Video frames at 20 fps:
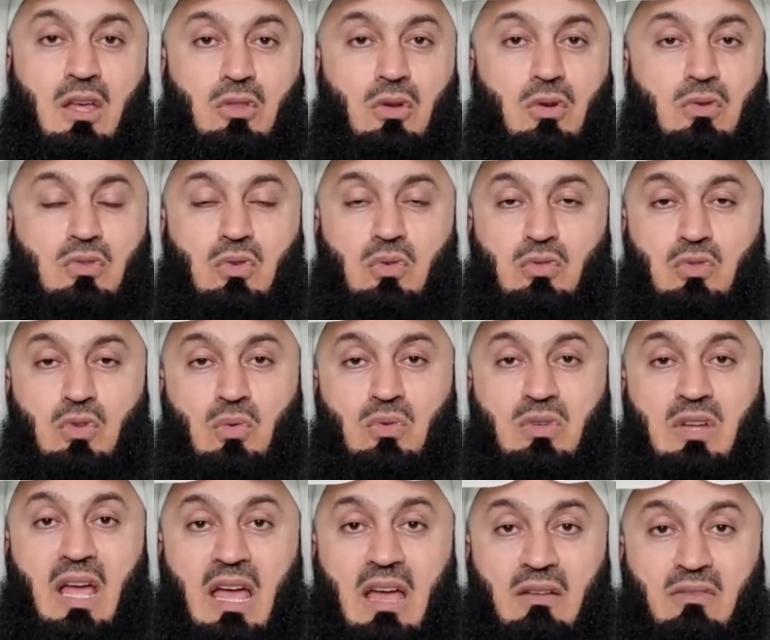Those who
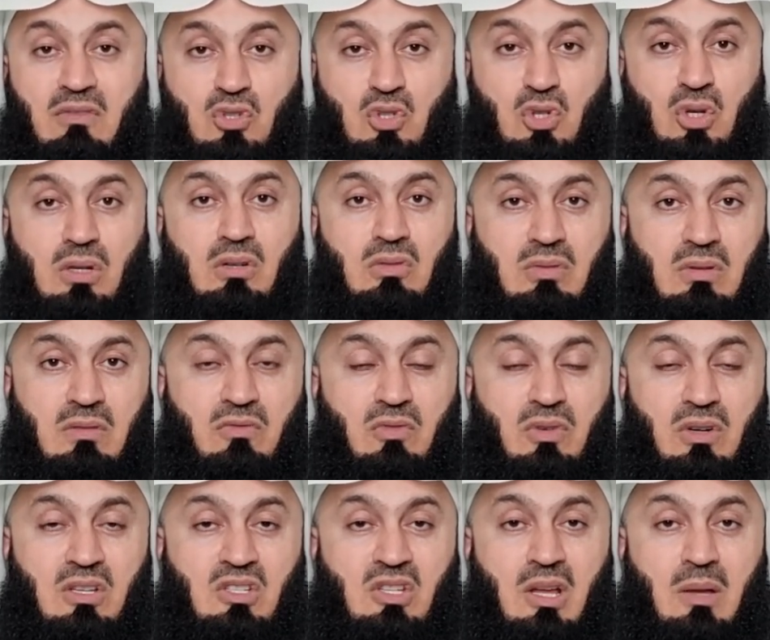don't have children,
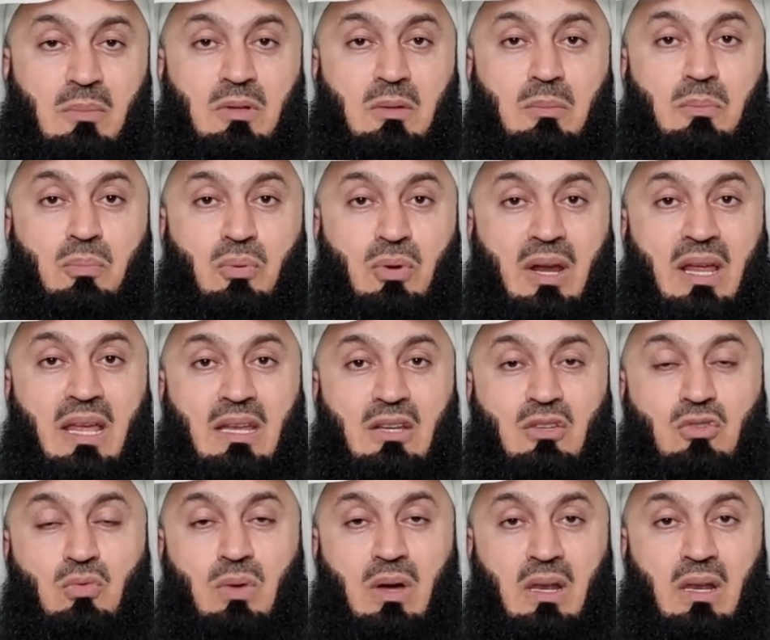for example,
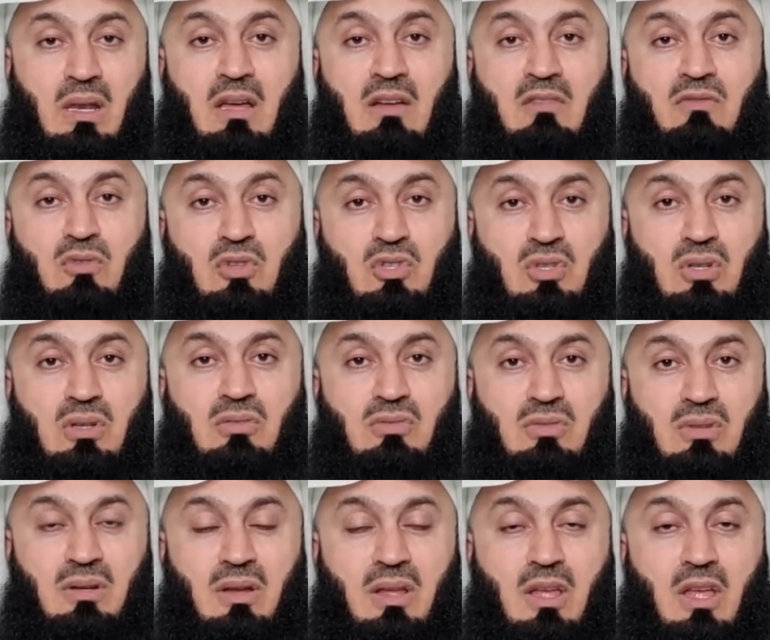pray to Allah for
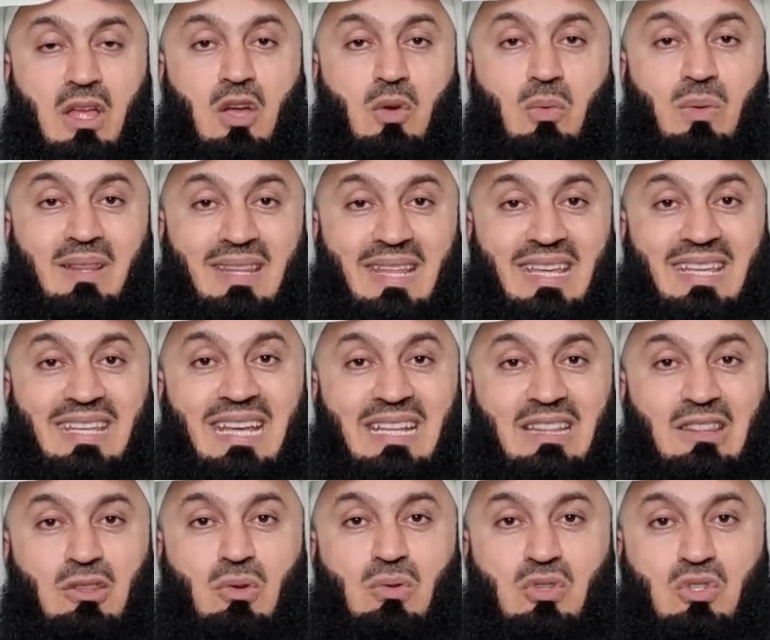children. When they
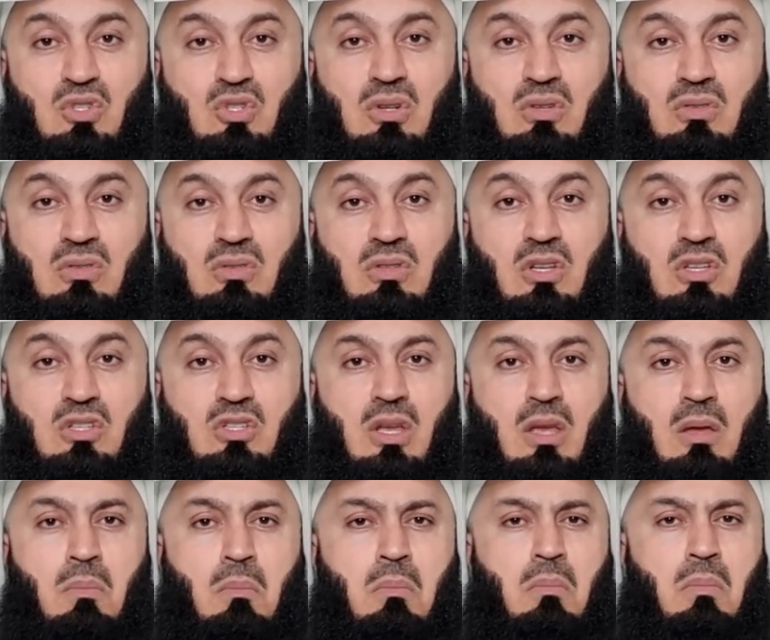get those children, they
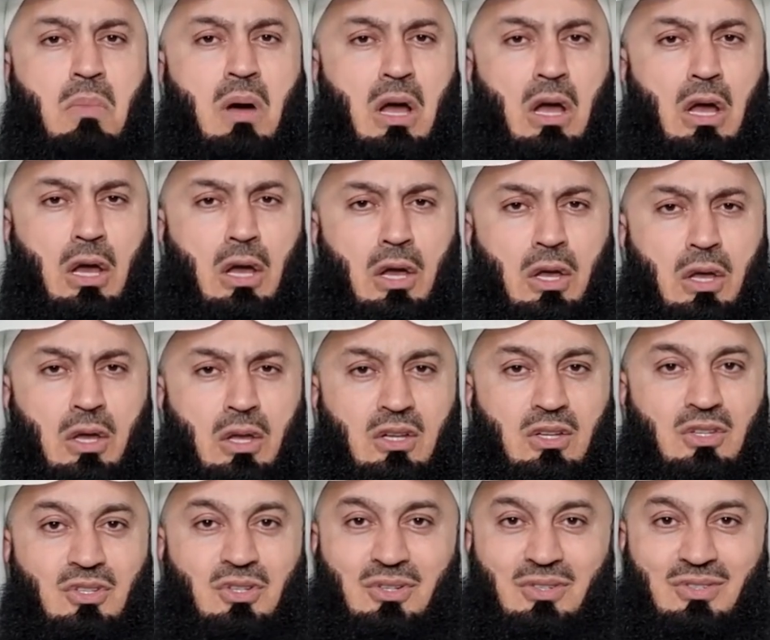say, "My
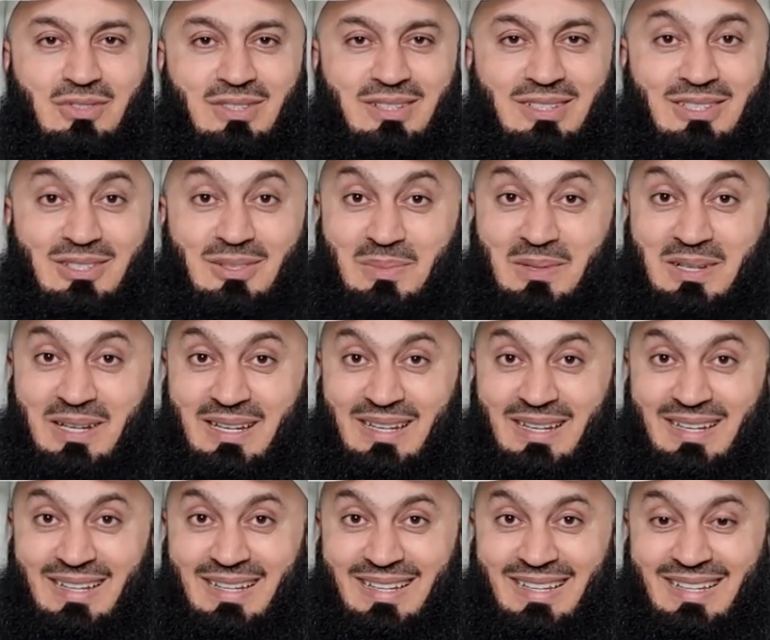children,
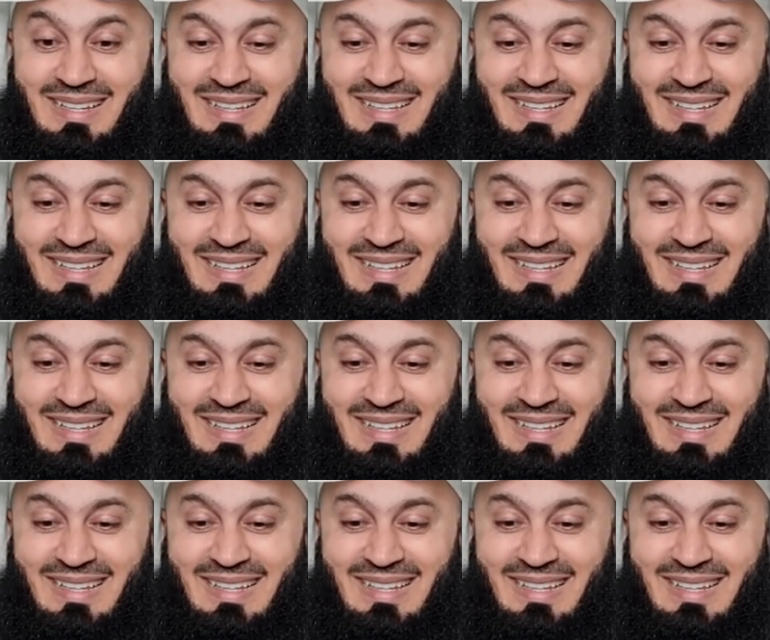subhanallah."